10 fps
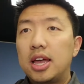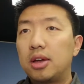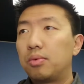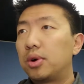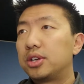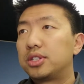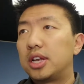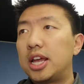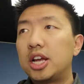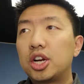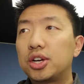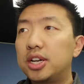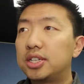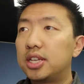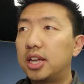it was an
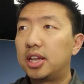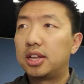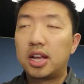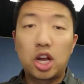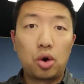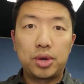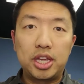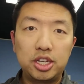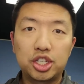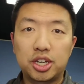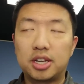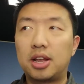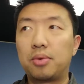increase in cohesion.